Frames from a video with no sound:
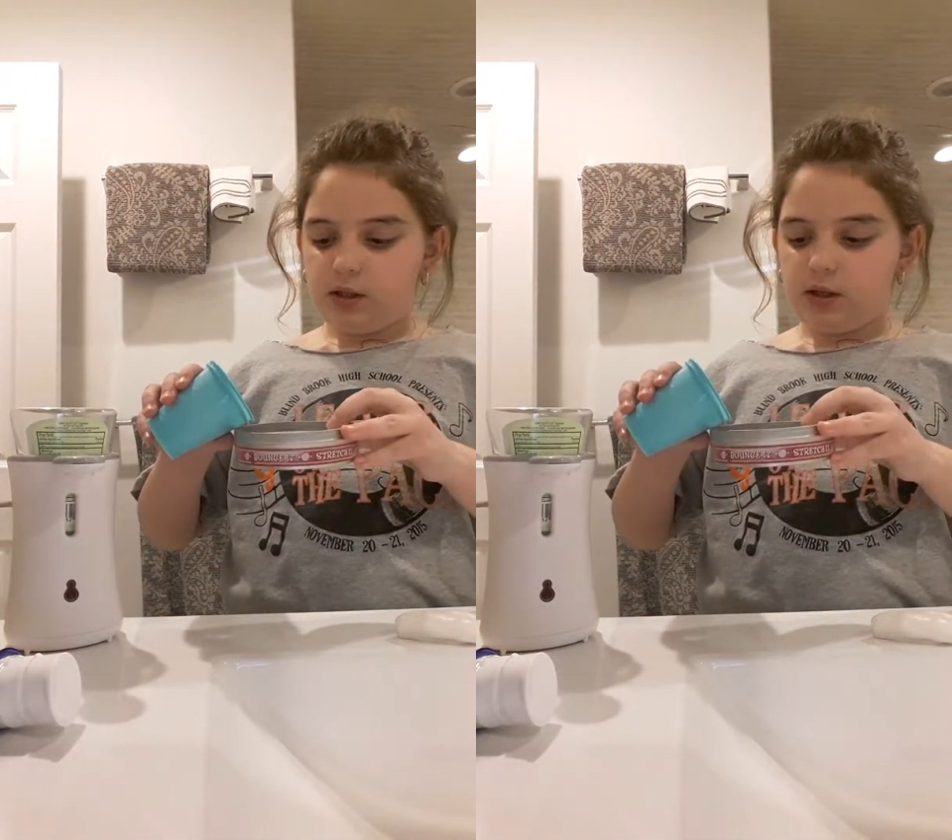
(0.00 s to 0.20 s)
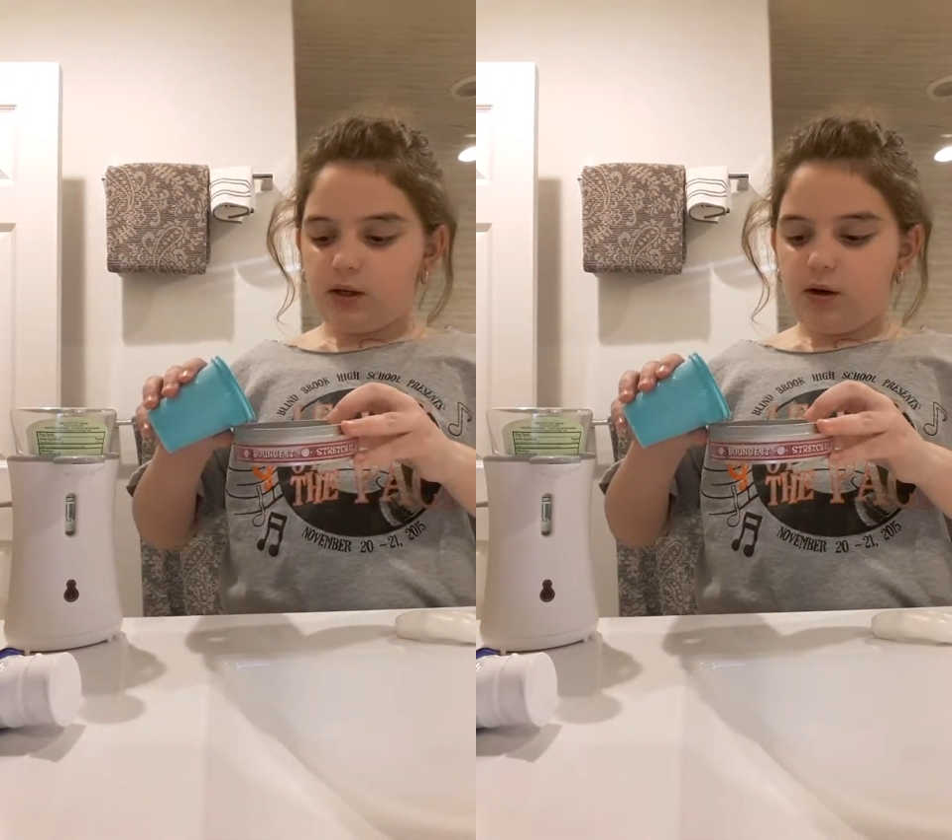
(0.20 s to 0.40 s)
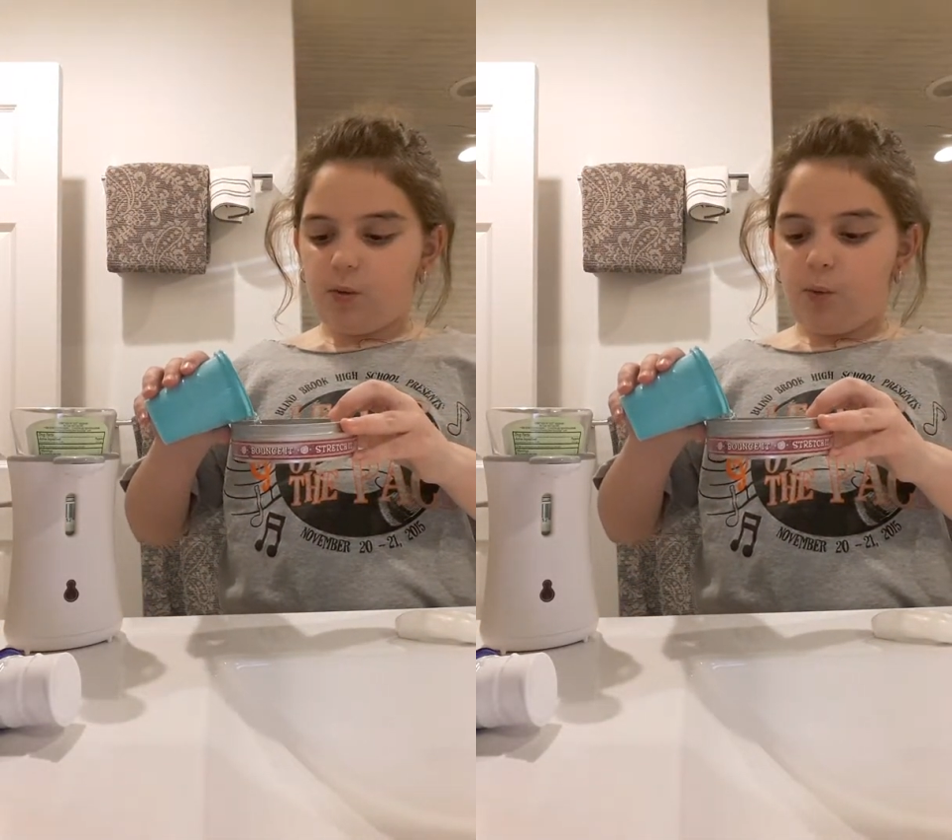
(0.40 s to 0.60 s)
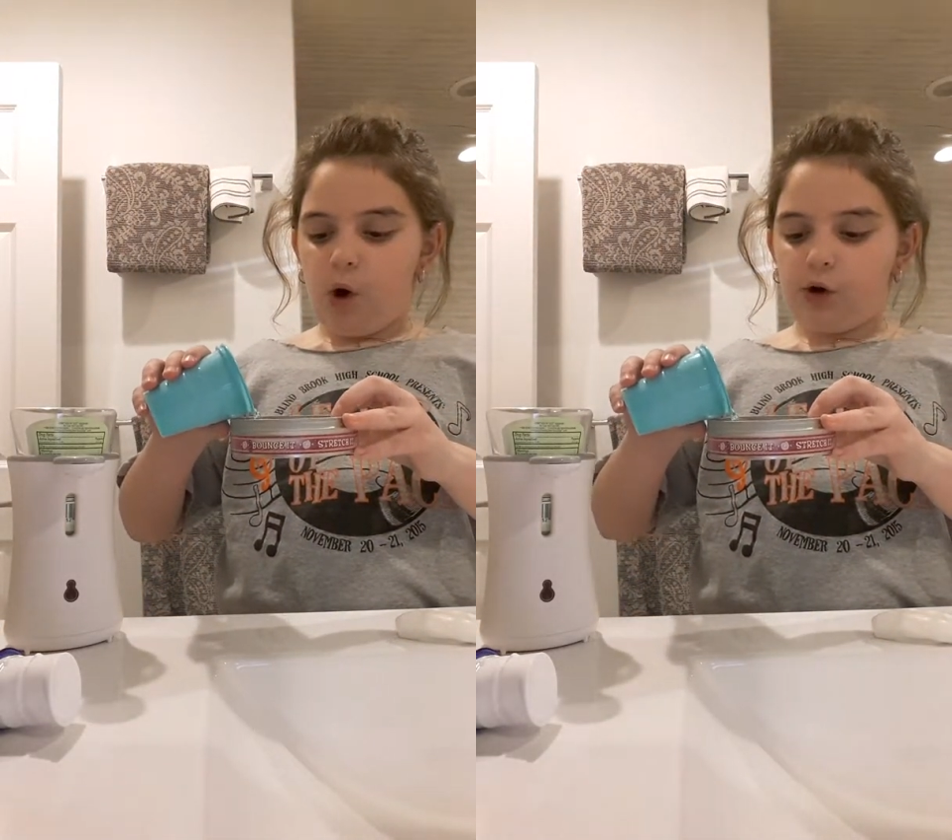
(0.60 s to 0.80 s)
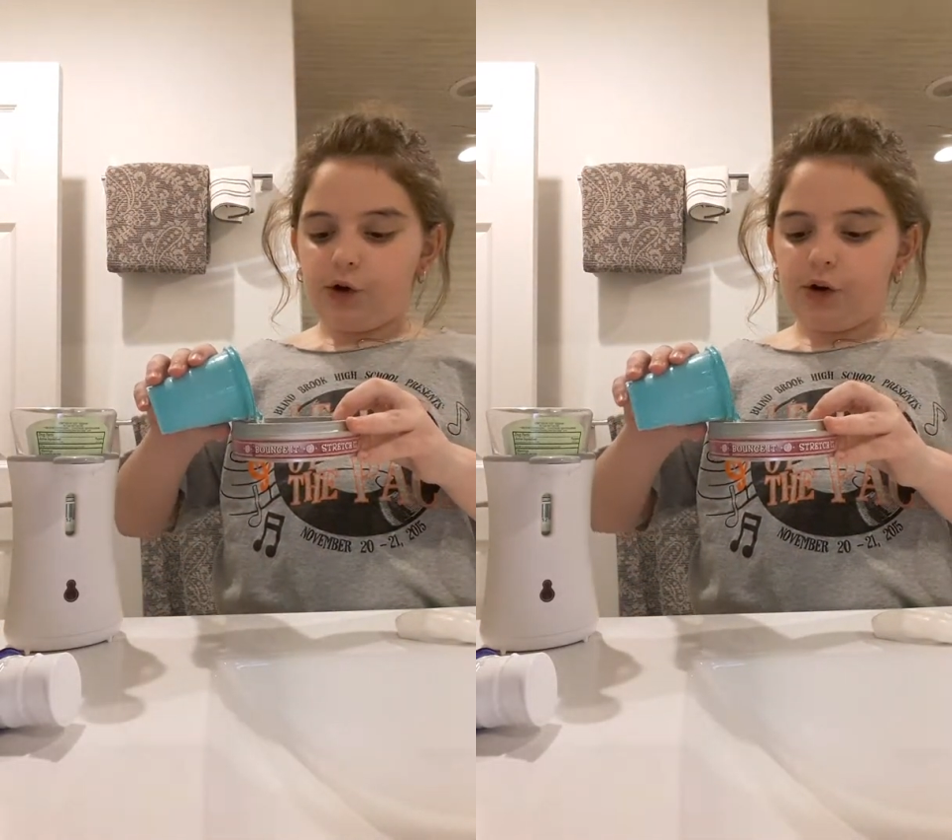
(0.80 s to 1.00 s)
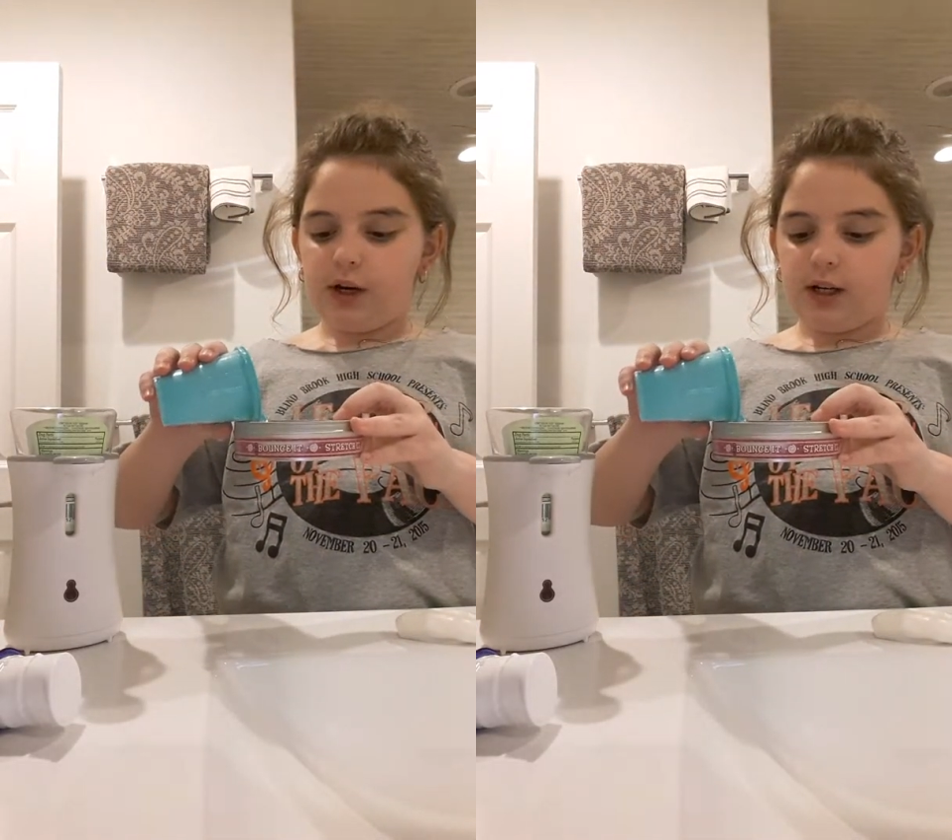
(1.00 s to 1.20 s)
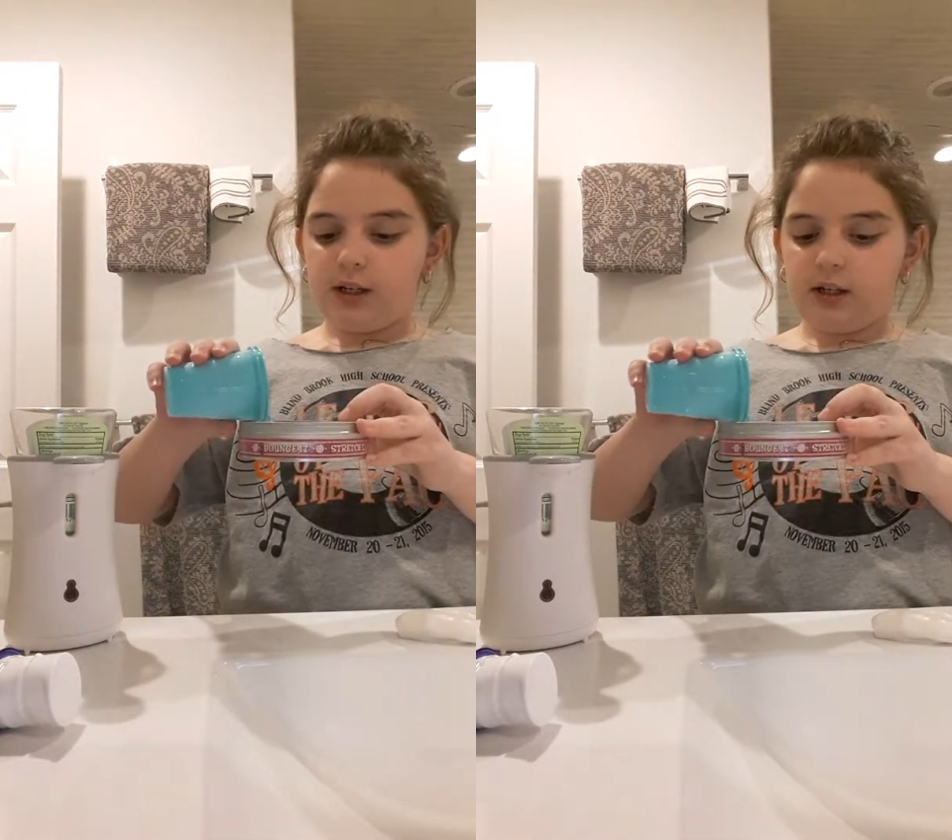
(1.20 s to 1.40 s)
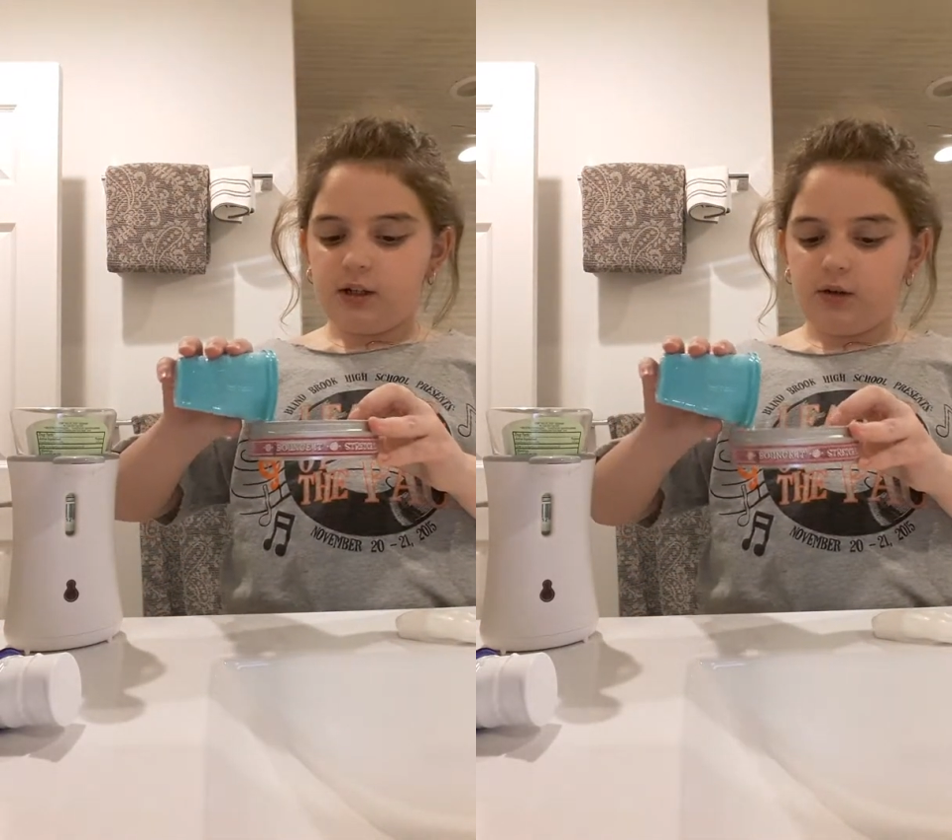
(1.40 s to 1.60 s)
the water
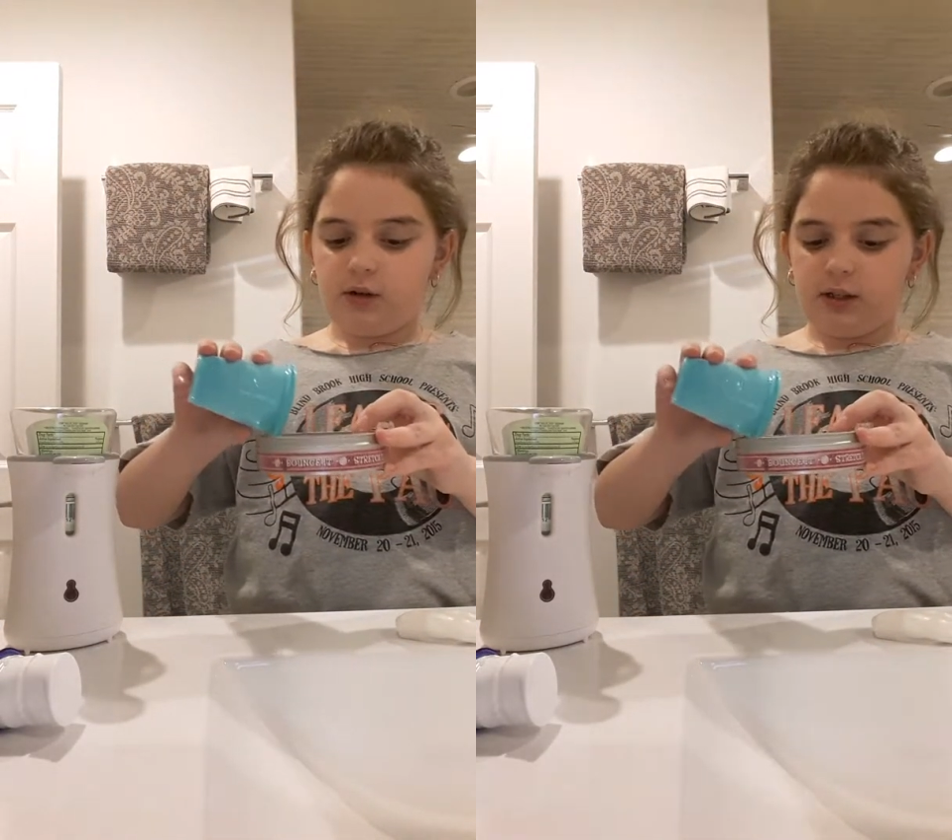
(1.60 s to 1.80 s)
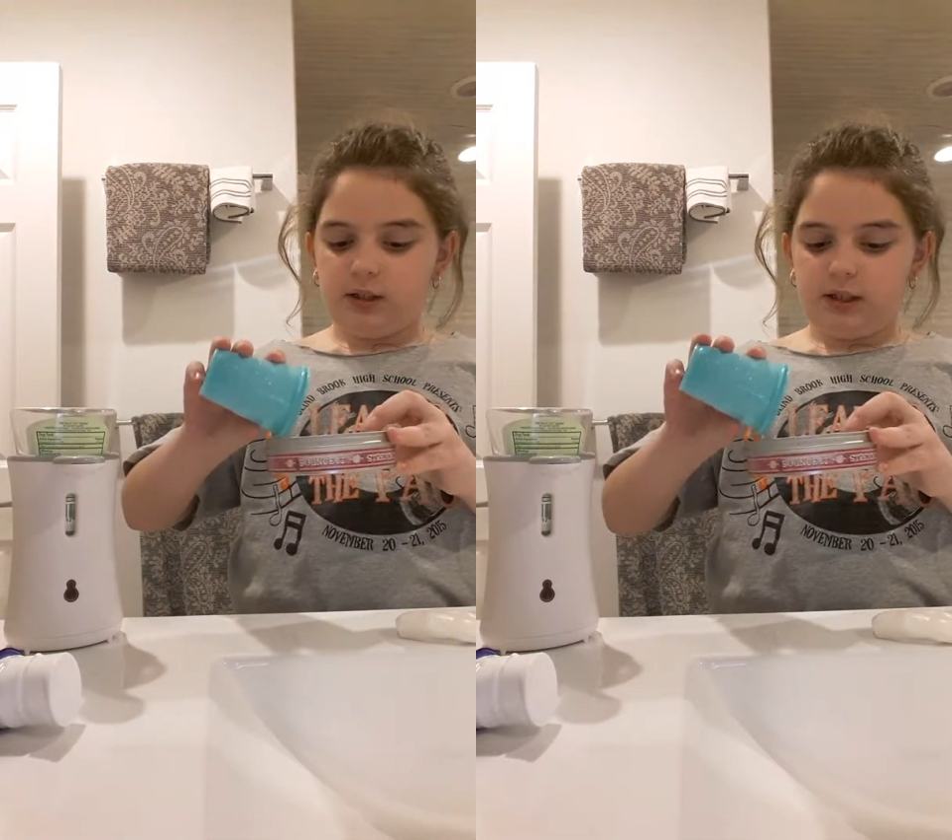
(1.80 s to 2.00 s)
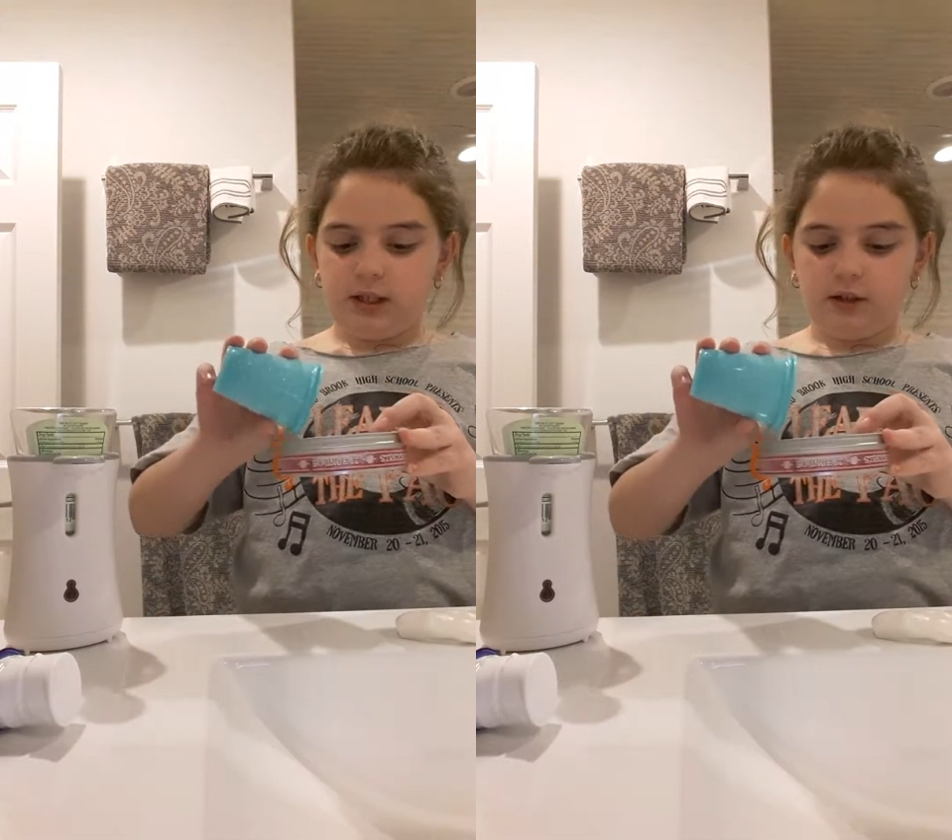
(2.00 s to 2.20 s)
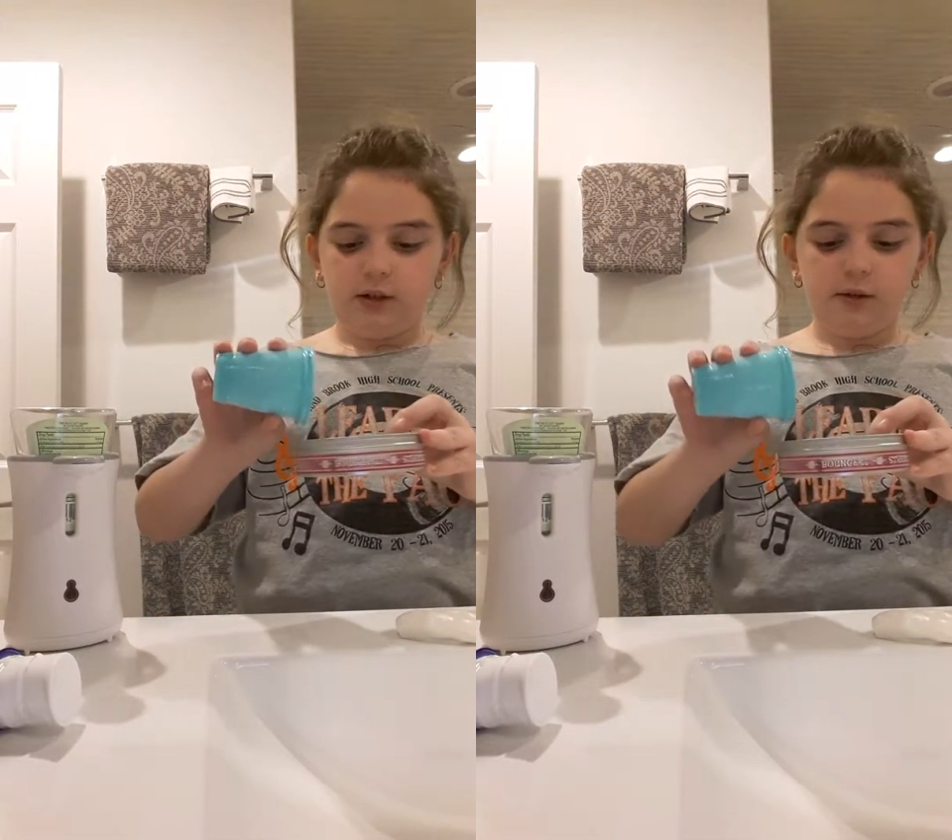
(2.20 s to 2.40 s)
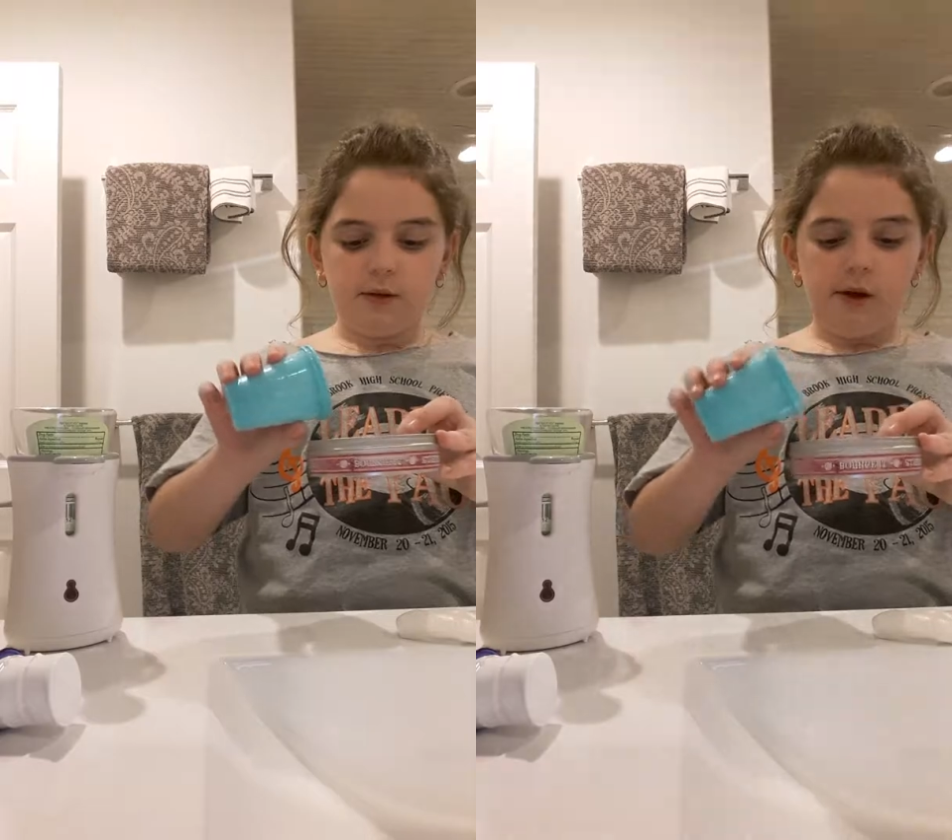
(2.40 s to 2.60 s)
in your container.